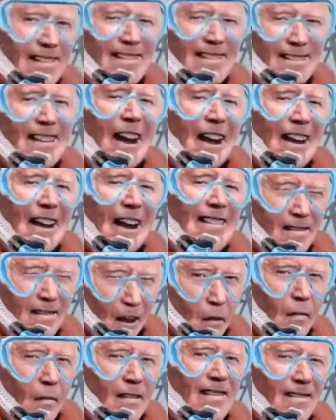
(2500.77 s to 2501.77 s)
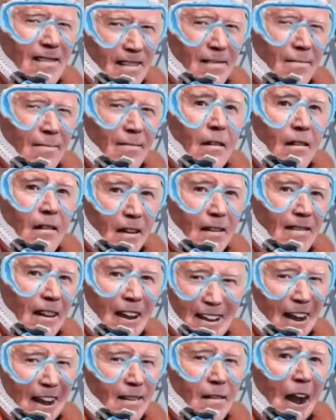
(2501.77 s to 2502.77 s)
I, I know what suffering looks like.
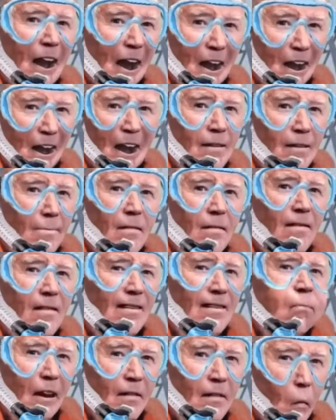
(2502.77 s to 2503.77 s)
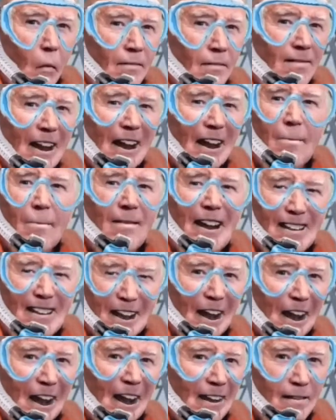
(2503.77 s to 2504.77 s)
Hell, I almost lost my Corvette and my
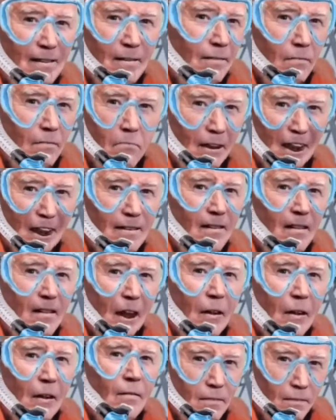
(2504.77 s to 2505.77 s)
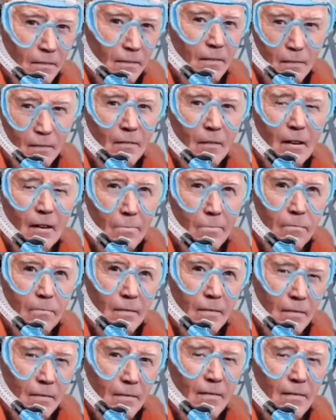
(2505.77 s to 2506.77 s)
cat. Not a joke. So uh
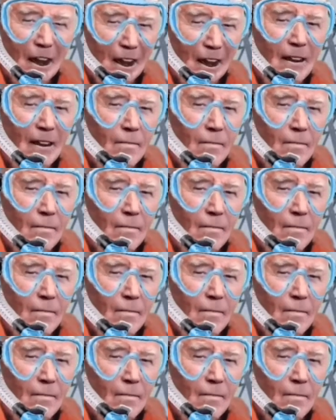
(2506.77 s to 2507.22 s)
I've been in your